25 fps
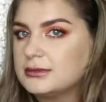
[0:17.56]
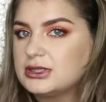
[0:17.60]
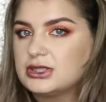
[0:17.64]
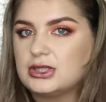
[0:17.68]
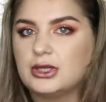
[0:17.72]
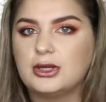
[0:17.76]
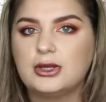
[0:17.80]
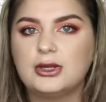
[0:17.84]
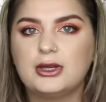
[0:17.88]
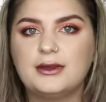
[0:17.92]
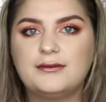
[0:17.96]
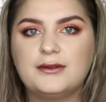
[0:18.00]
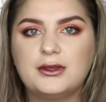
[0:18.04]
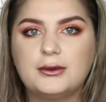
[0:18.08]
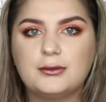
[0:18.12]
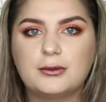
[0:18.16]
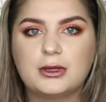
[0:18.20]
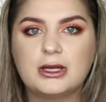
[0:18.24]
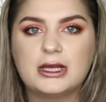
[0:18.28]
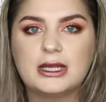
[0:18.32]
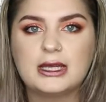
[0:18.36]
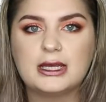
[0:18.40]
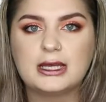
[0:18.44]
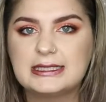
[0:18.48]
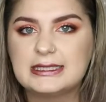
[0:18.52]
So if you
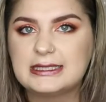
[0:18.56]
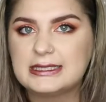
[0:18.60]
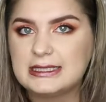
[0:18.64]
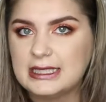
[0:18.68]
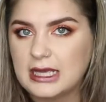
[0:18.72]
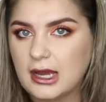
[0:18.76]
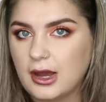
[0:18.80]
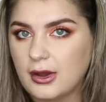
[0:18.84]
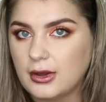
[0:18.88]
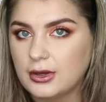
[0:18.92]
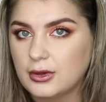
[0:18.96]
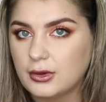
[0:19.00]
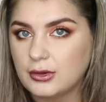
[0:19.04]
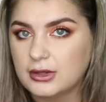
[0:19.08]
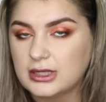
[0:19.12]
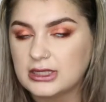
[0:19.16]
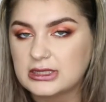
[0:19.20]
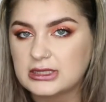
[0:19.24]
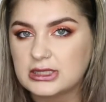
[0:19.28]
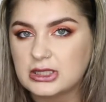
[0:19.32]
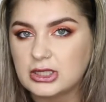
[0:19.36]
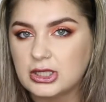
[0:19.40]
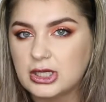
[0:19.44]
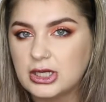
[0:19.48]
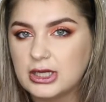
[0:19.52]
want to see how I got
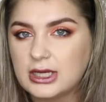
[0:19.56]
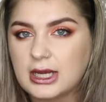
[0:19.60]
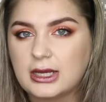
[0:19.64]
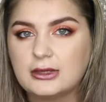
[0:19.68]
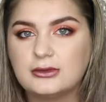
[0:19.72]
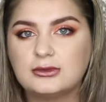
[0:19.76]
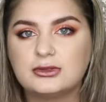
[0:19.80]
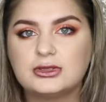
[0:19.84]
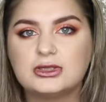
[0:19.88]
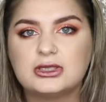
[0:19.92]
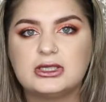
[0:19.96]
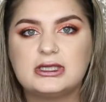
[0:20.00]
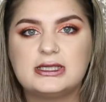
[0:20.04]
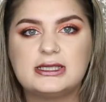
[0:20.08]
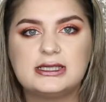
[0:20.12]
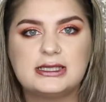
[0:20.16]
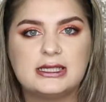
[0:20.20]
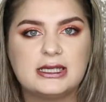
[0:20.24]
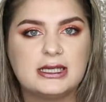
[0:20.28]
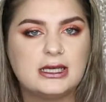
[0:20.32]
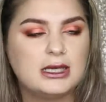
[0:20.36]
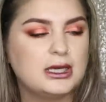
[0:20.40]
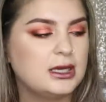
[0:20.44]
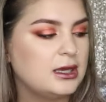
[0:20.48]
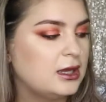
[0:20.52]
this look and also
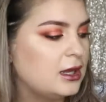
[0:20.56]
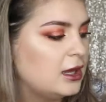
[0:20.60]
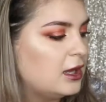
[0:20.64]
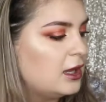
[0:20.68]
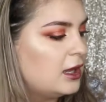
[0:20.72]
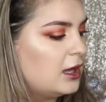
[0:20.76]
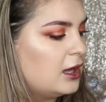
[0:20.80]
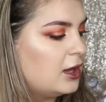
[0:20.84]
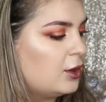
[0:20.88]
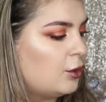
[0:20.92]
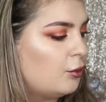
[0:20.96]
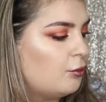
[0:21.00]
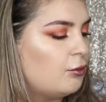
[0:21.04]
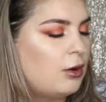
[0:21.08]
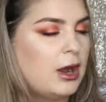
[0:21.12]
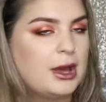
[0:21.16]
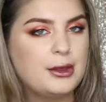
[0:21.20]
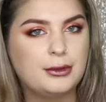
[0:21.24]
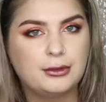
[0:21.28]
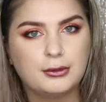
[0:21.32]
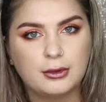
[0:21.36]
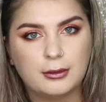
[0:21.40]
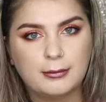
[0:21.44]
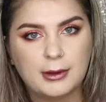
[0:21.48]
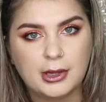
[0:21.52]
see what I
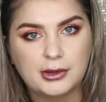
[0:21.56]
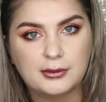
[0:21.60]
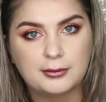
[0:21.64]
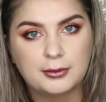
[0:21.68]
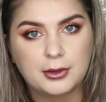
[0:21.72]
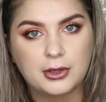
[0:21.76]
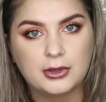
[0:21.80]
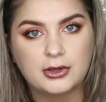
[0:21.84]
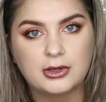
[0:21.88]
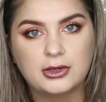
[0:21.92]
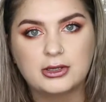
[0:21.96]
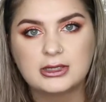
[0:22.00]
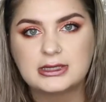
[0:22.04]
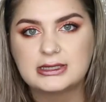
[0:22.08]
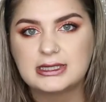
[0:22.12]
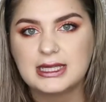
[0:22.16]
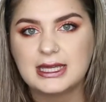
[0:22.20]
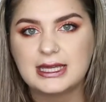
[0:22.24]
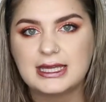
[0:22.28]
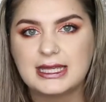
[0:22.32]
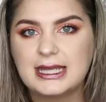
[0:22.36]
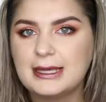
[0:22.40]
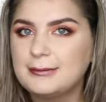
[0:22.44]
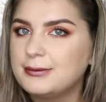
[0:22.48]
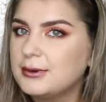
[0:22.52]
thought about the products,
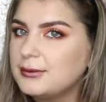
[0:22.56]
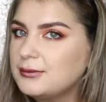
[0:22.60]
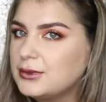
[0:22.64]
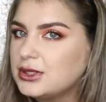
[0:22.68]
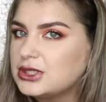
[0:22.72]
then keep on